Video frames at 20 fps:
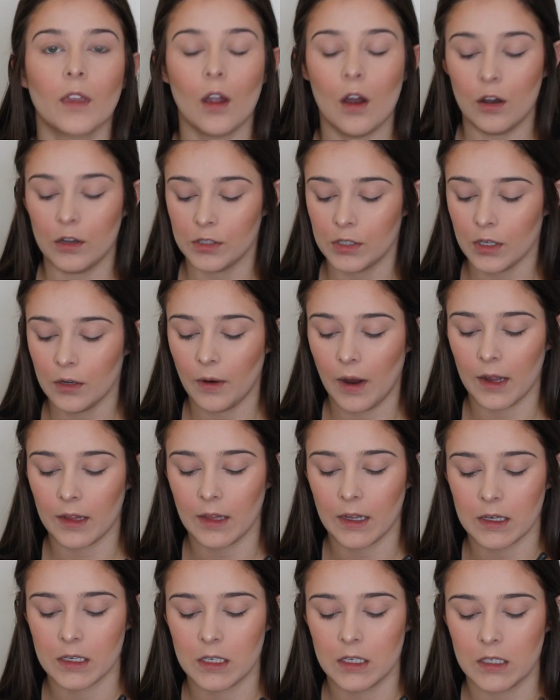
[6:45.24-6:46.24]
Also, I
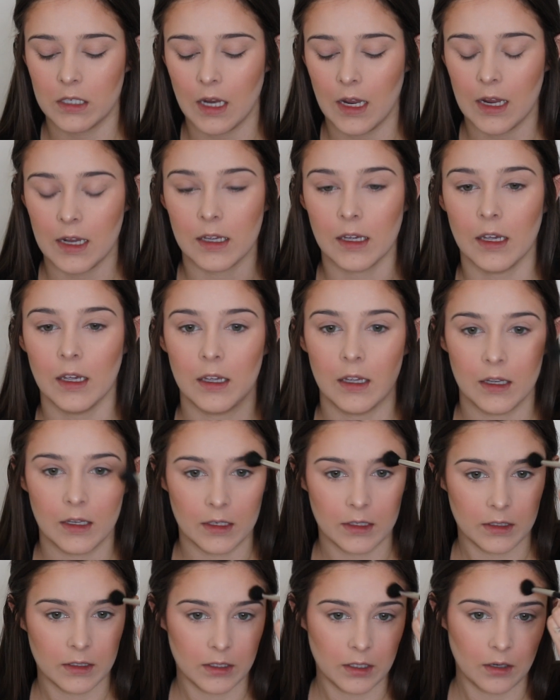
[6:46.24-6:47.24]
like to take
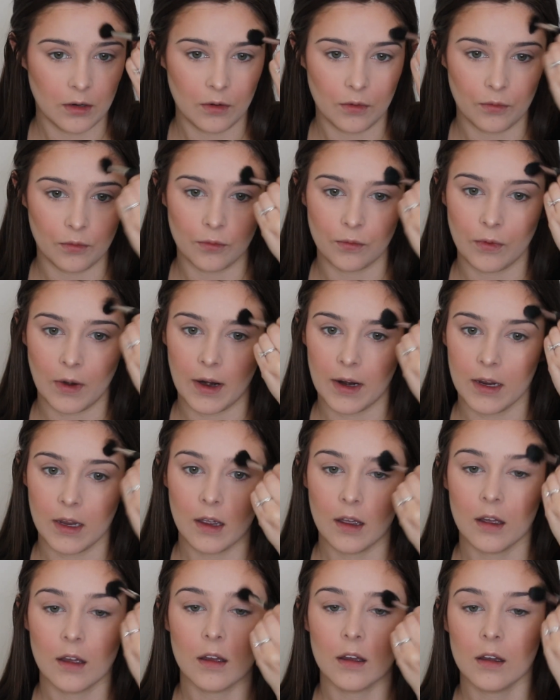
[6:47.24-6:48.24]
it right
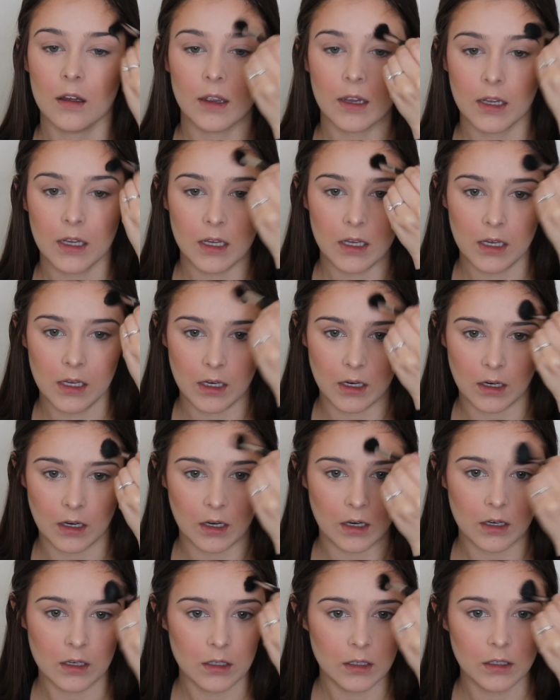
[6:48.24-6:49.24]

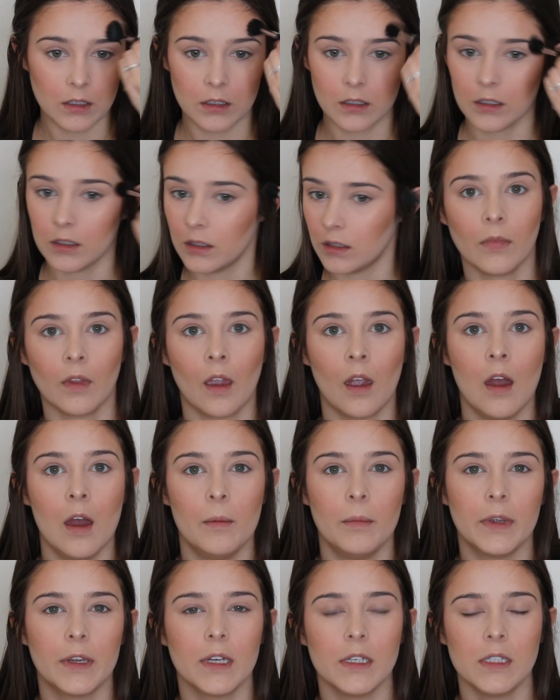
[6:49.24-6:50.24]
here.
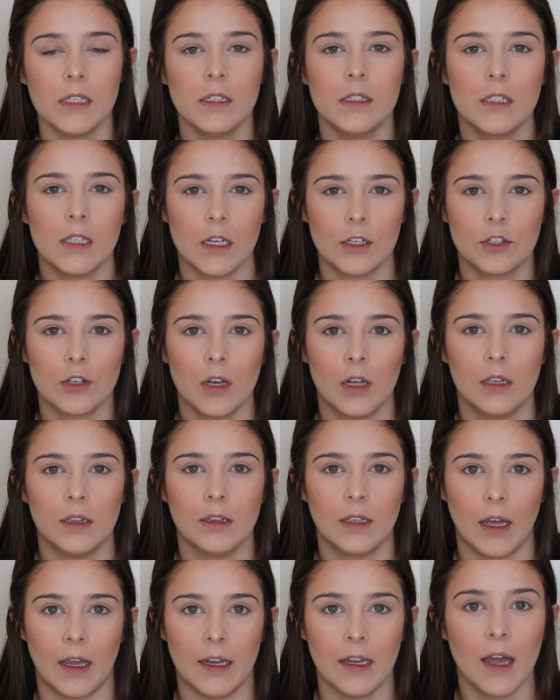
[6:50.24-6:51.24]
Because it's such a
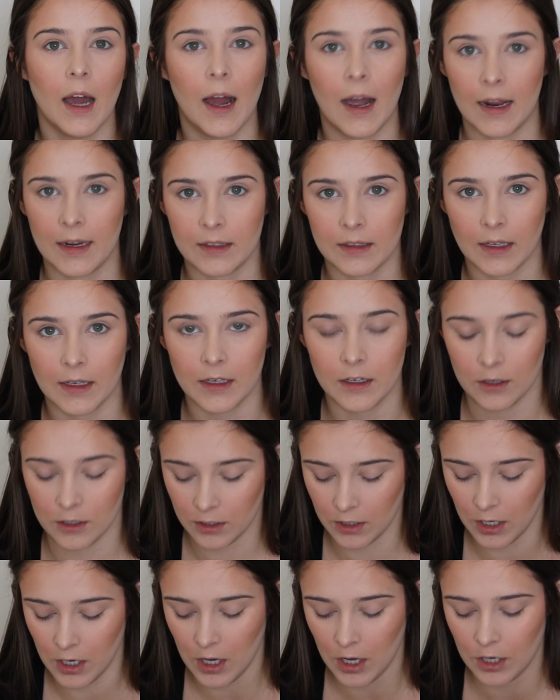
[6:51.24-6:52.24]
light
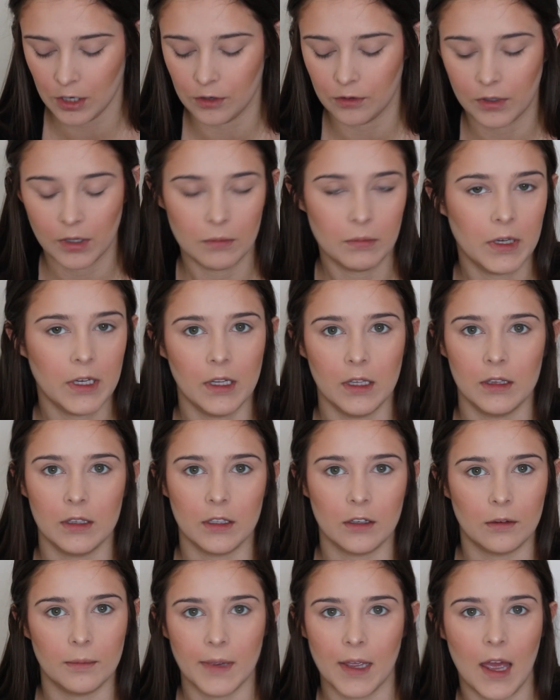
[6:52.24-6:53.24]
highlighter, you can be a
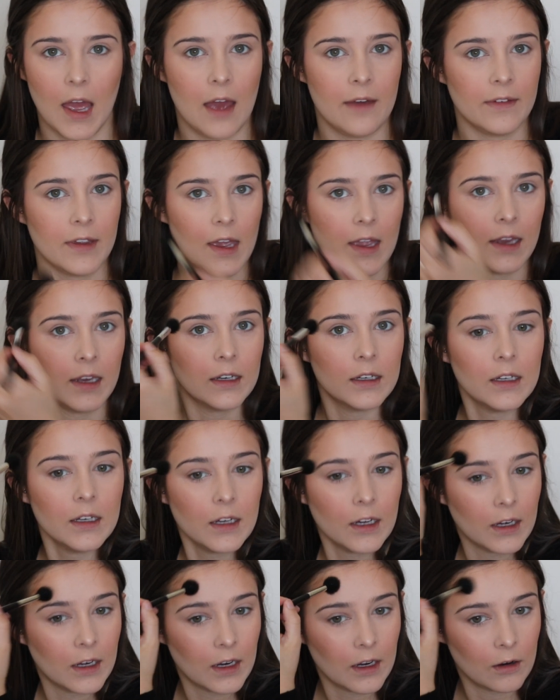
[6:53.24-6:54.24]
little bit heavy-handed
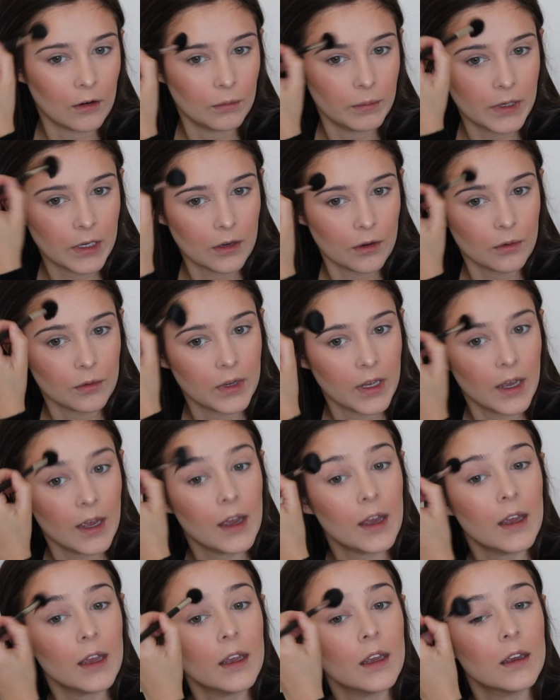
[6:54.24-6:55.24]
and it'll be
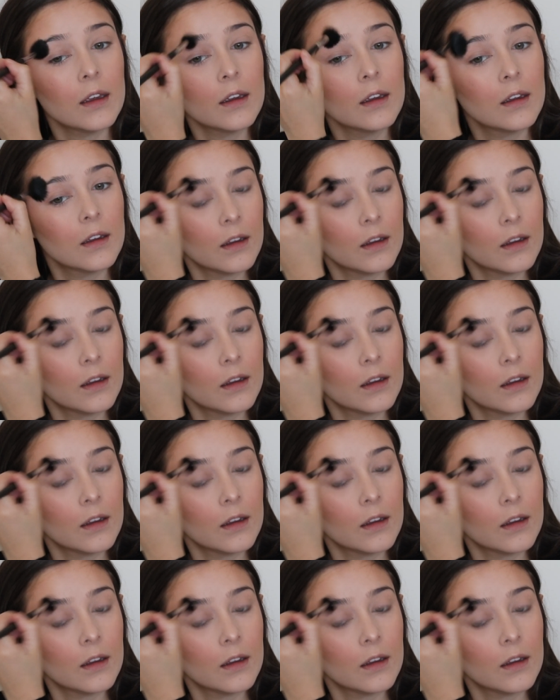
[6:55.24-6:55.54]
okay.